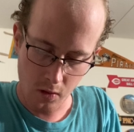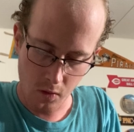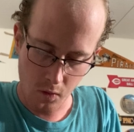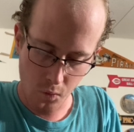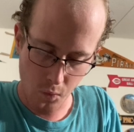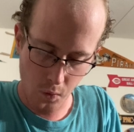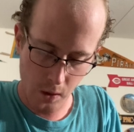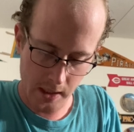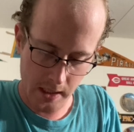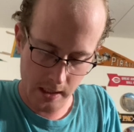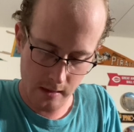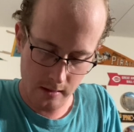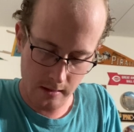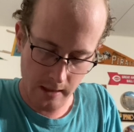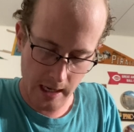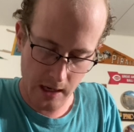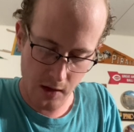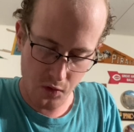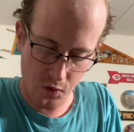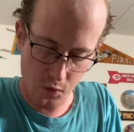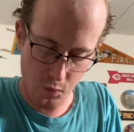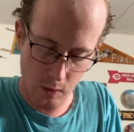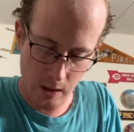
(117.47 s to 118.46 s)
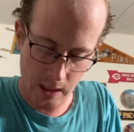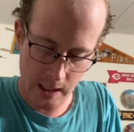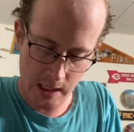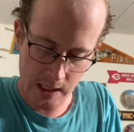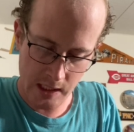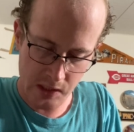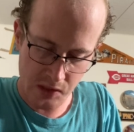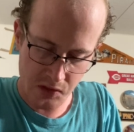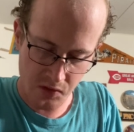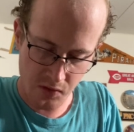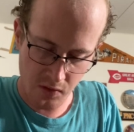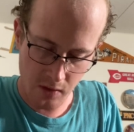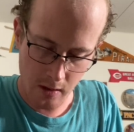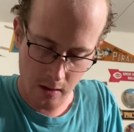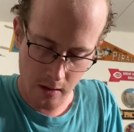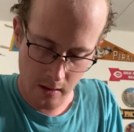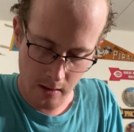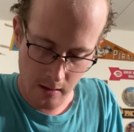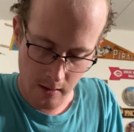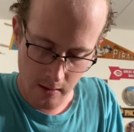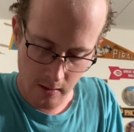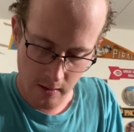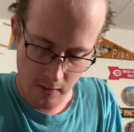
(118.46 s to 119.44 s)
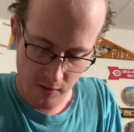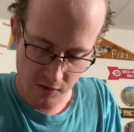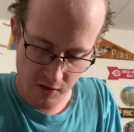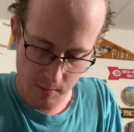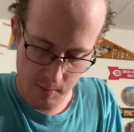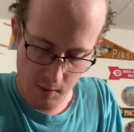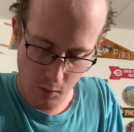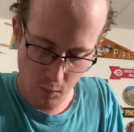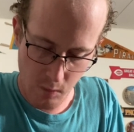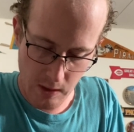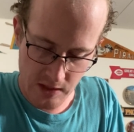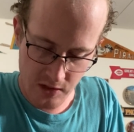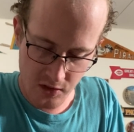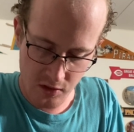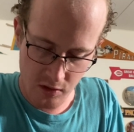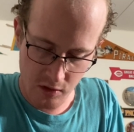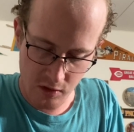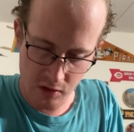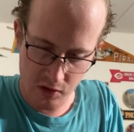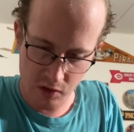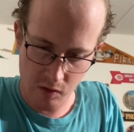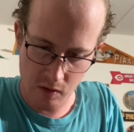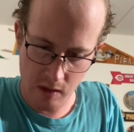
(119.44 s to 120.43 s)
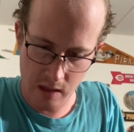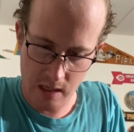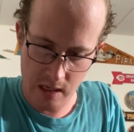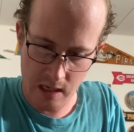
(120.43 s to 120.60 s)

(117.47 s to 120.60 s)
running lengthwise from the western to the